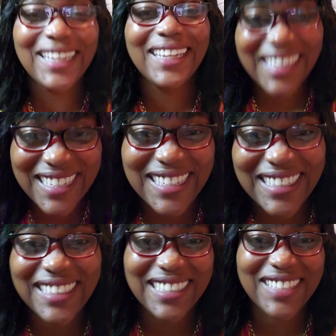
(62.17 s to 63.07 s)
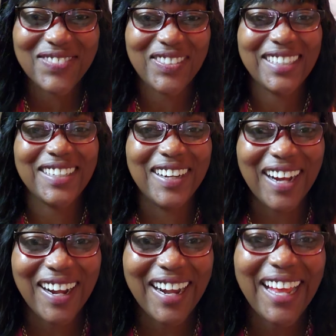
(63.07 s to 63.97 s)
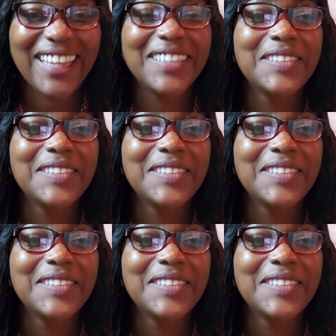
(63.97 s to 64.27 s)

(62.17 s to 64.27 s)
Listen to this video, all right?